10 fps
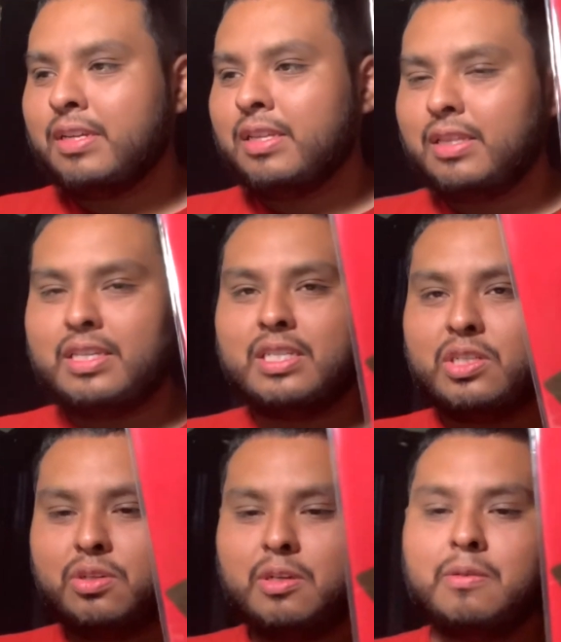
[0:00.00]
this
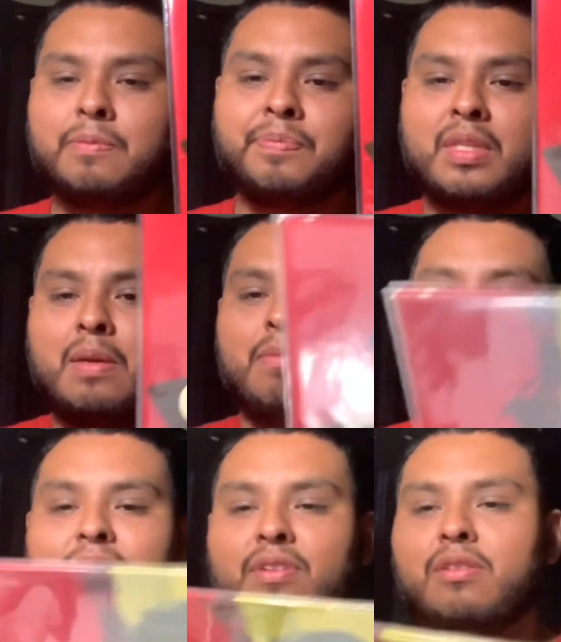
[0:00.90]
intro, but
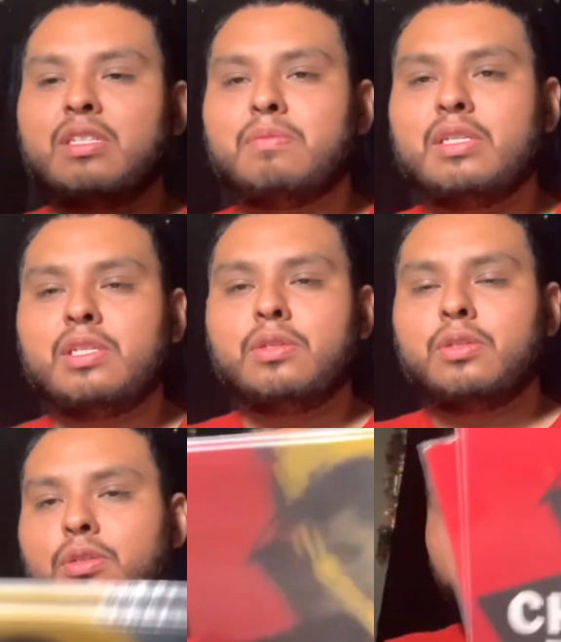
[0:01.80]
I've always been used
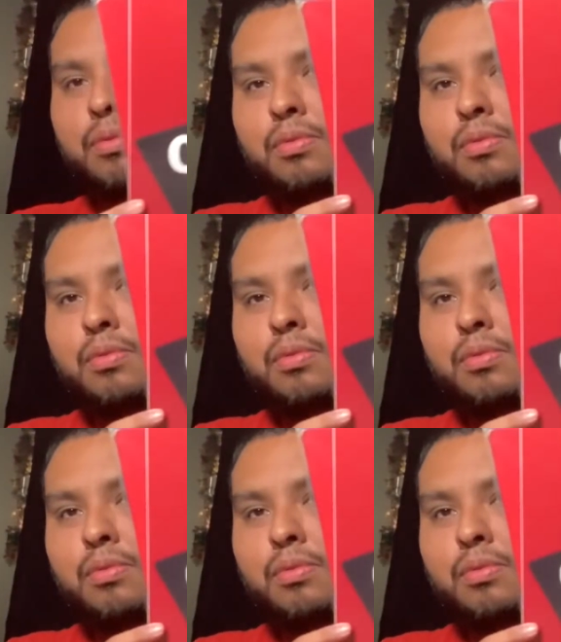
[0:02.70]
to